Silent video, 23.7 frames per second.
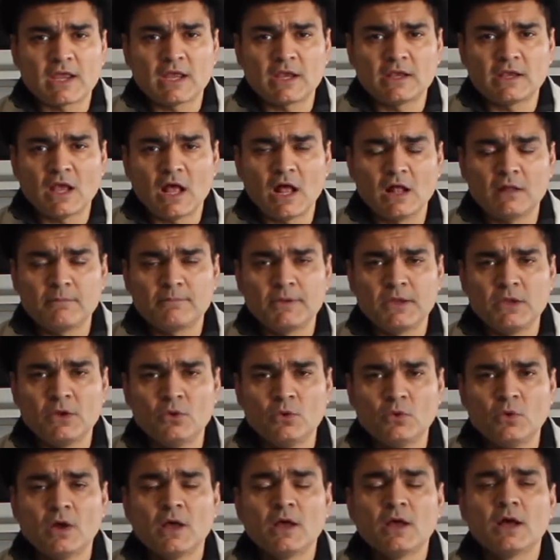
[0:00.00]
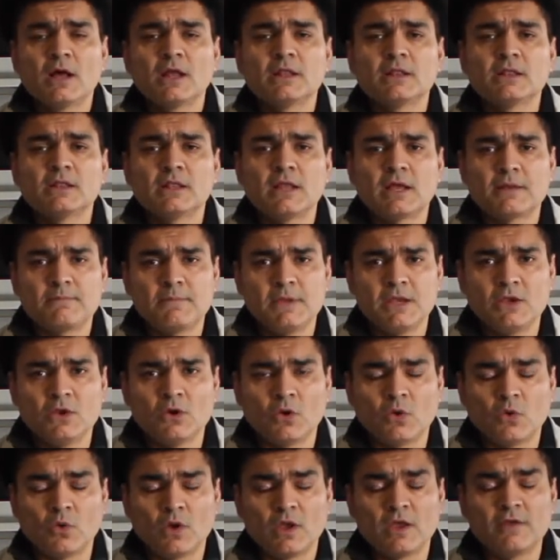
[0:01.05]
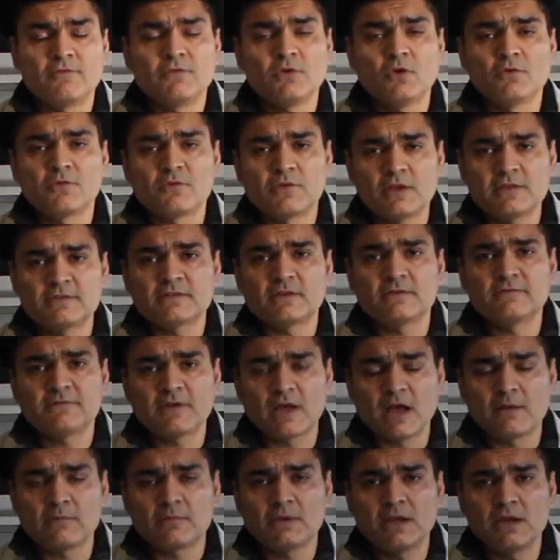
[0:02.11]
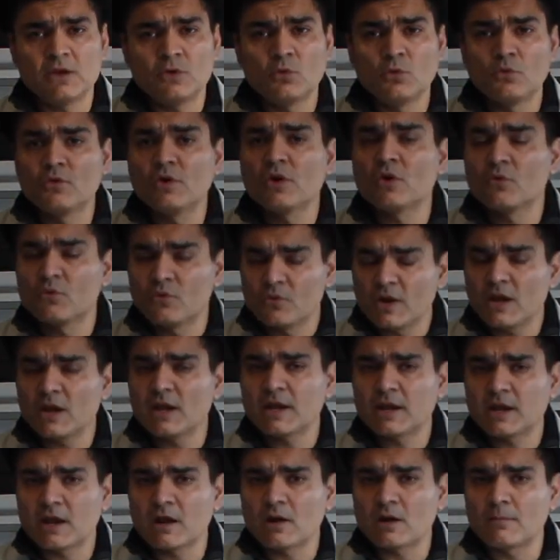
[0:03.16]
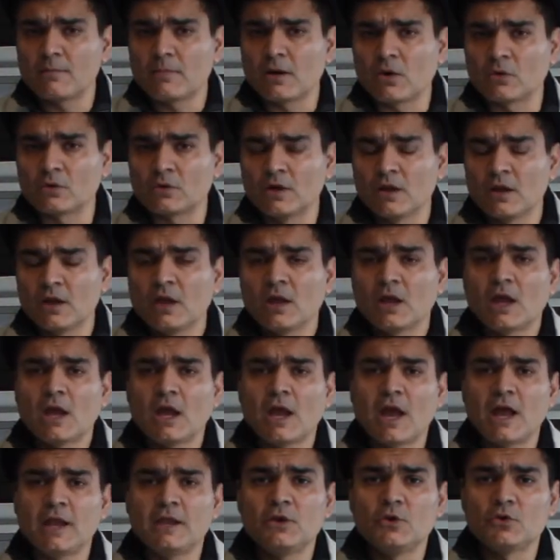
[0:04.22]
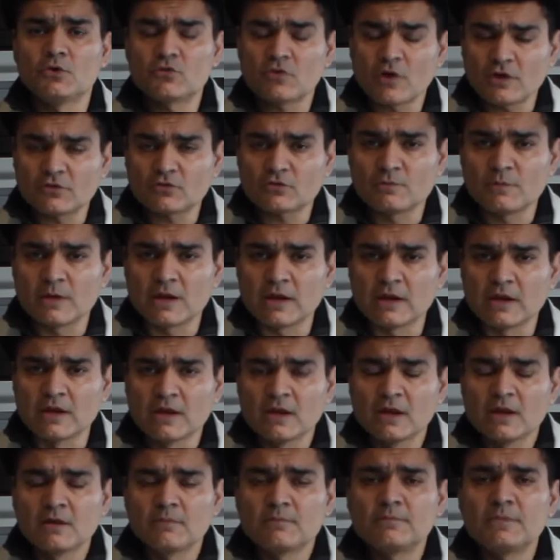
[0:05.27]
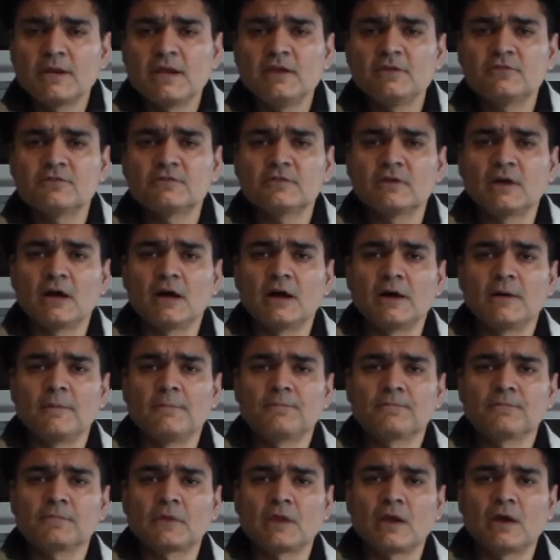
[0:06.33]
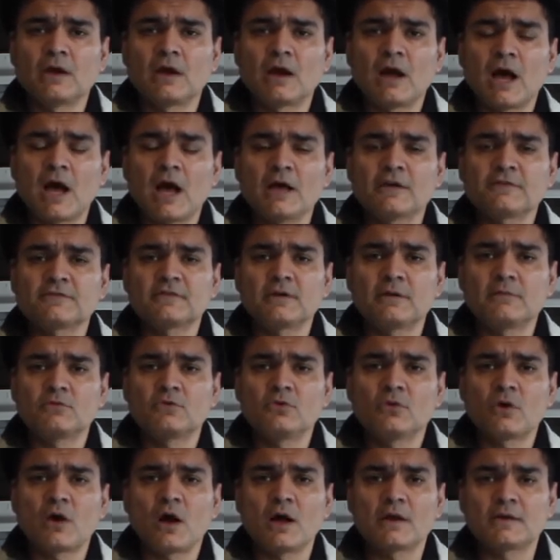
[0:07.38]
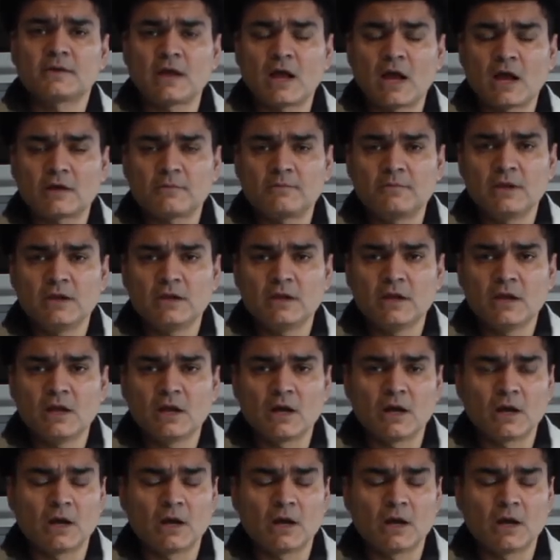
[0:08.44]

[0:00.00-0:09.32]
I can help you, let me know. If you're friends and family who you really care about and you trust me, please ask them to contact me